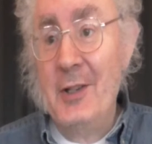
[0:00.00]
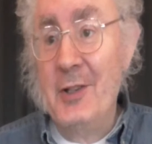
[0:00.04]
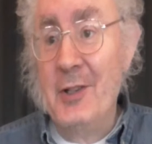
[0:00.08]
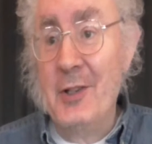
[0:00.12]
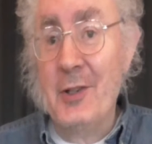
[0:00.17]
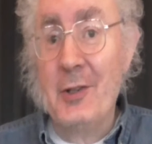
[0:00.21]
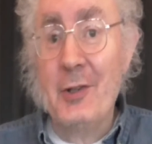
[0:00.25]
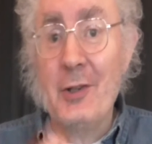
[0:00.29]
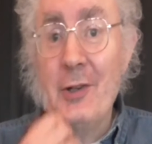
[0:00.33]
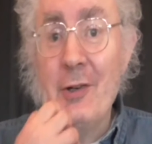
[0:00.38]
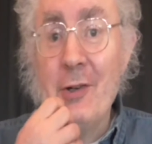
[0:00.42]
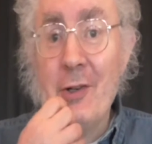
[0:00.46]

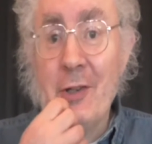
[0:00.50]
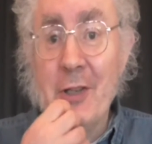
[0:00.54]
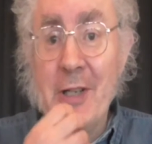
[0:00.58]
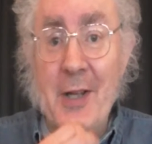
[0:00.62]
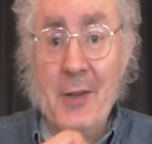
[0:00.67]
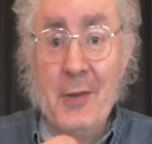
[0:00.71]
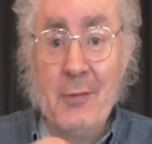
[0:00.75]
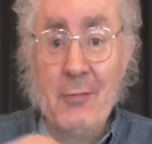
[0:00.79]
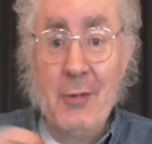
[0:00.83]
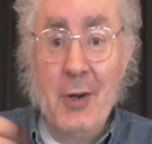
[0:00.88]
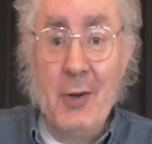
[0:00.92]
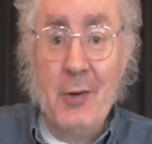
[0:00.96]
She could look
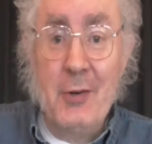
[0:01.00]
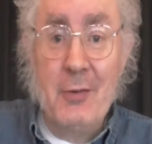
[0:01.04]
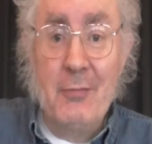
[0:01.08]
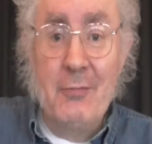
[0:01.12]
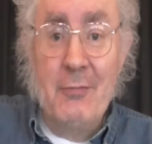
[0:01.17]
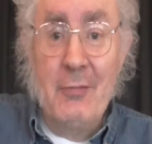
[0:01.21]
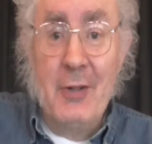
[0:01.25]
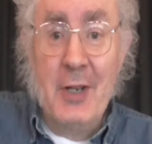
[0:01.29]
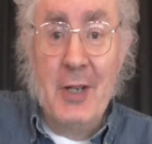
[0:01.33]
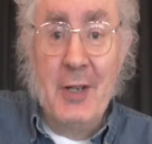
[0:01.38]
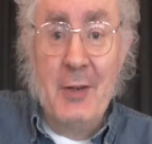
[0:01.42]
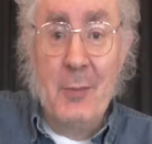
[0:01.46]
down the road
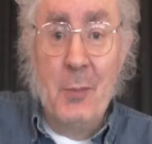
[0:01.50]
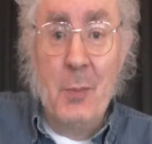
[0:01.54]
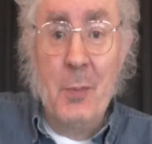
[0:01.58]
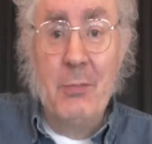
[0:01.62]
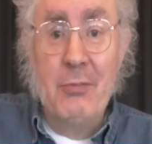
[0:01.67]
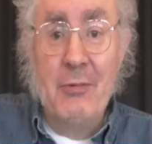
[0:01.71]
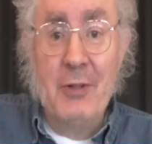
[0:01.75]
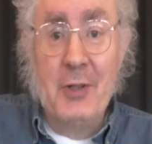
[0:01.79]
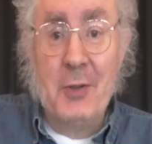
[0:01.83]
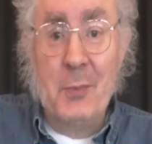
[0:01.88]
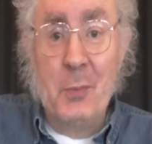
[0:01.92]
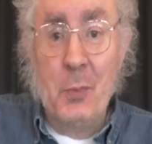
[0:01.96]
and read a
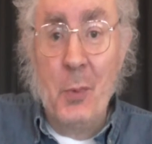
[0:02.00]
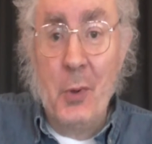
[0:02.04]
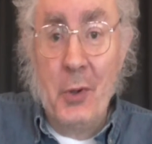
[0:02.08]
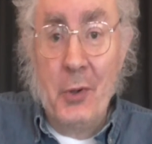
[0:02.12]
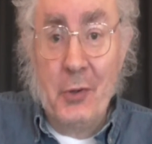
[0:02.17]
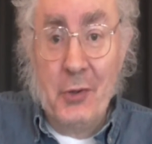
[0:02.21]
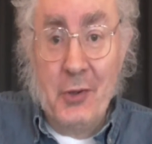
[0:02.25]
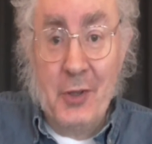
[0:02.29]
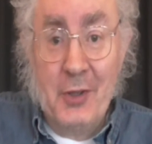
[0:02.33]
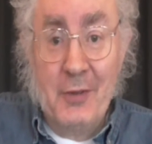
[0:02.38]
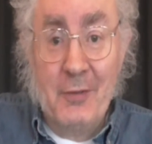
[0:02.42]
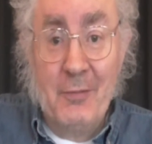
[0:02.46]

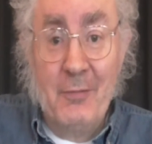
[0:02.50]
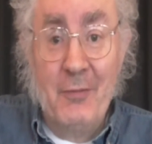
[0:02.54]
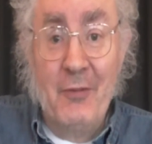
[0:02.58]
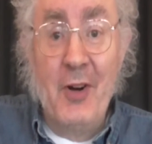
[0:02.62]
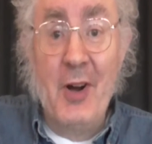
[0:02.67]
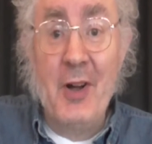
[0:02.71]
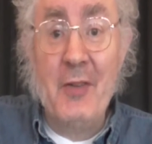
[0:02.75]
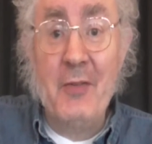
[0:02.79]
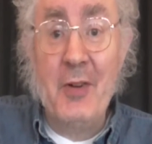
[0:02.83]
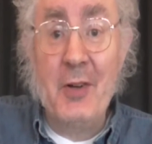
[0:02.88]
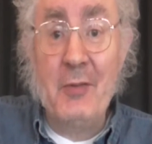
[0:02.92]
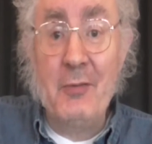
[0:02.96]
wristwatch at
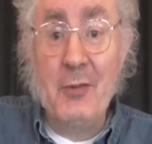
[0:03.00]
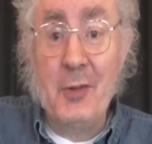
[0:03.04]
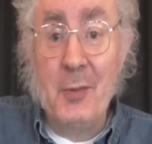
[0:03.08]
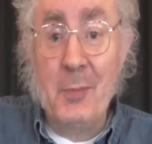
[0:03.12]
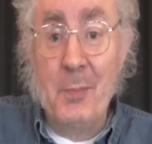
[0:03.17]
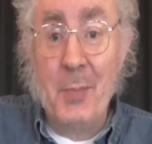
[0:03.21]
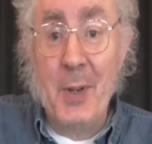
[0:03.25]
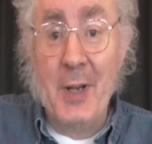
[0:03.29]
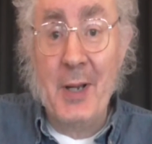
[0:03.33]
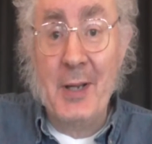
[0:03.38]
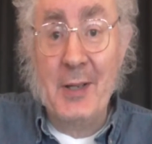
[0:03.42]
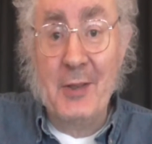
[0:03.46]

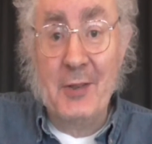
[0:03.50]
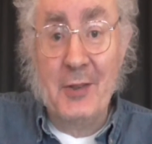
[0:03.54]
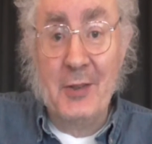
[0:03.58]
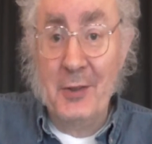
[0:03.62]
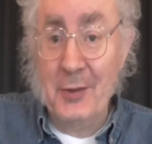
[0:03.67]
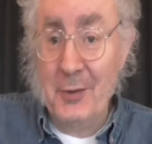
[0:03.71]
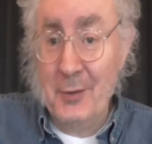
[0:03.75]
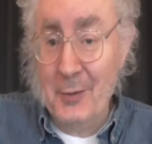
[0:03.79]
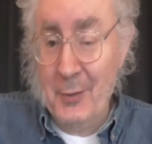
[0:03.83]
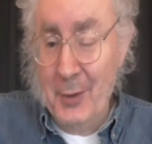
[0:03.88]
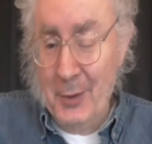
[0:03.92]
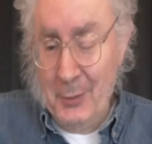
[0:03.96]
500
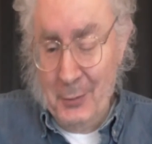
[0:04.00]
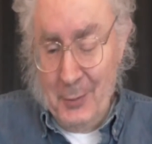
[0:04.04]
paces.